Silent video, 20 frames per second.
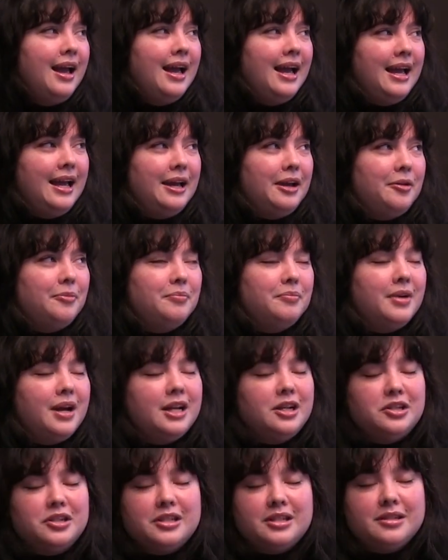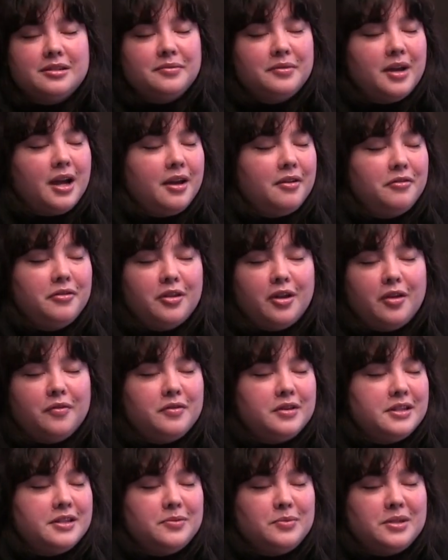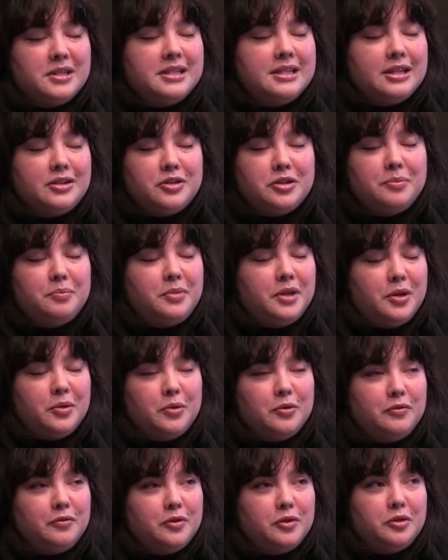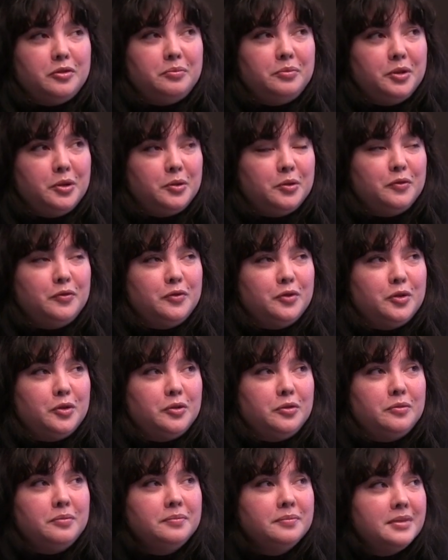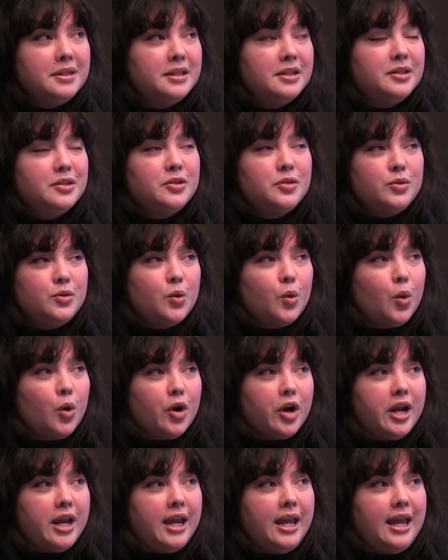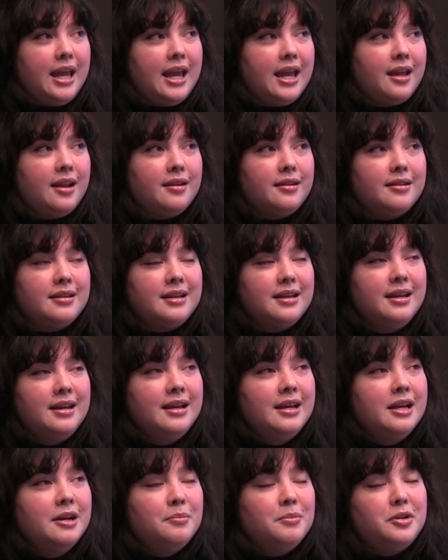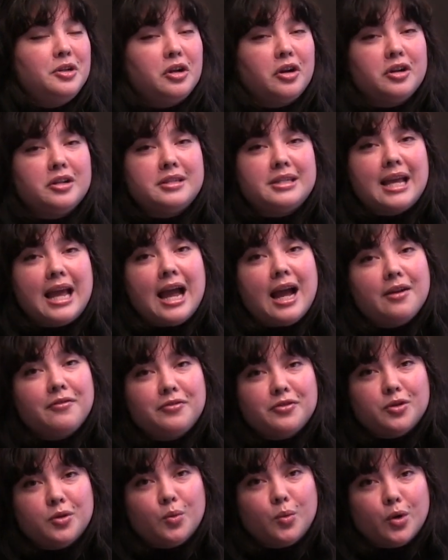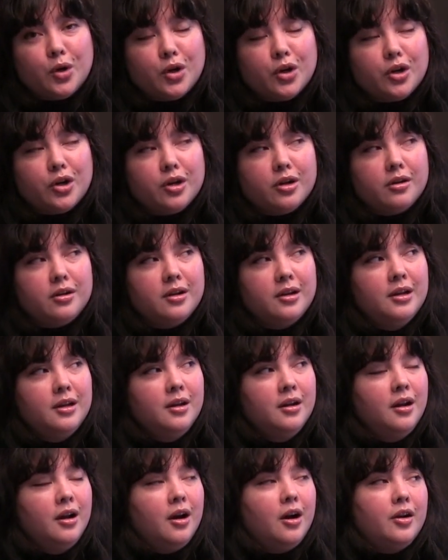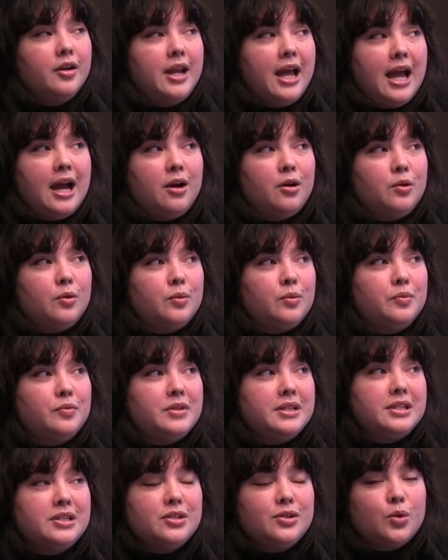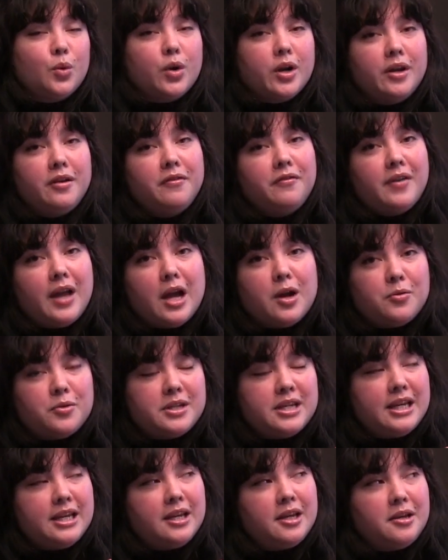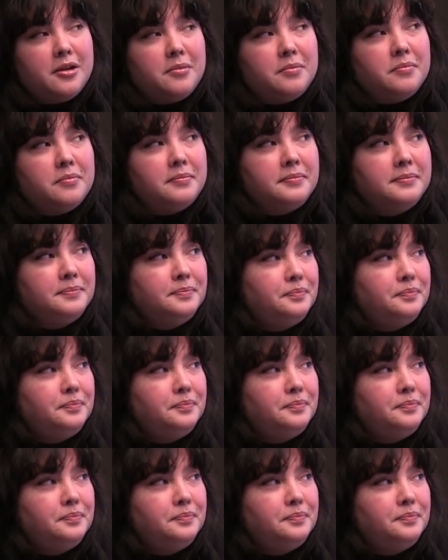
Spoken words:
I thought this was such a beautiful story, and Bedard's afterword on how the story found him,